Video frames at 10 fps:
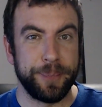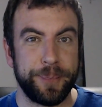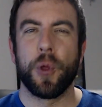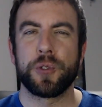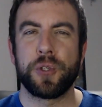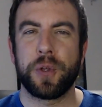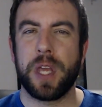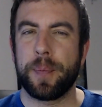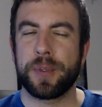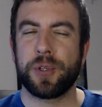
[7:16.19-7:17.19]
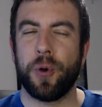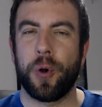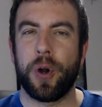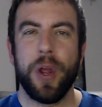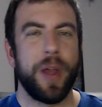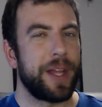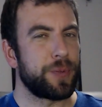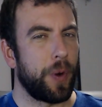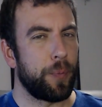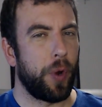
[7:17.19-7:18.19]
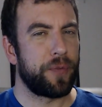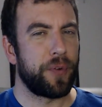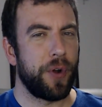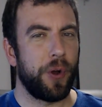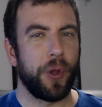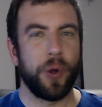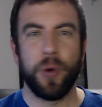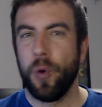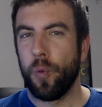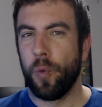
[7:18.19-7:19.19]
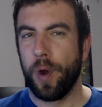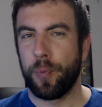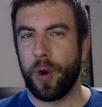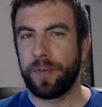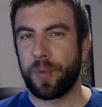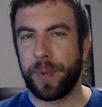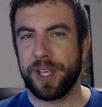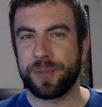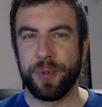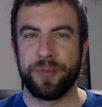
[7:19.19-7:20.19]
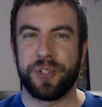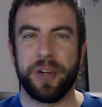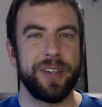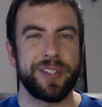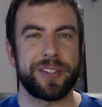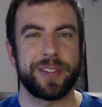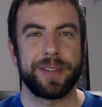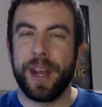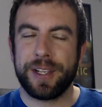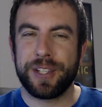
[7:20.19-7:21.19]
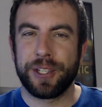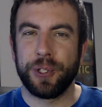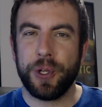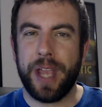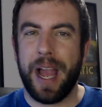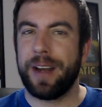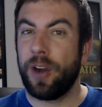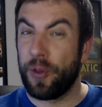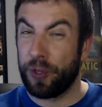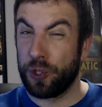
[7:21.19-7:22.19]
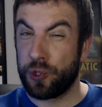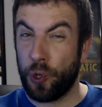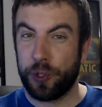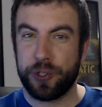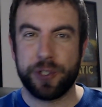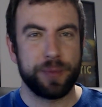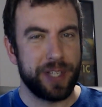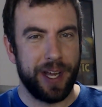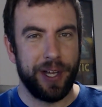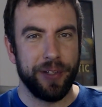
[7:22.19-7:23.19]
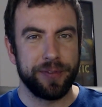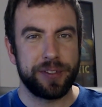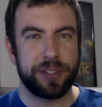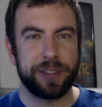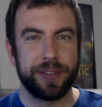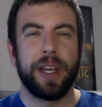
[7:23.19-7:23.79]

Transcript: For those of you keeping score, that's one point for Nolo, one point for PS Move Service. The next thing to look at are the controllers themselves.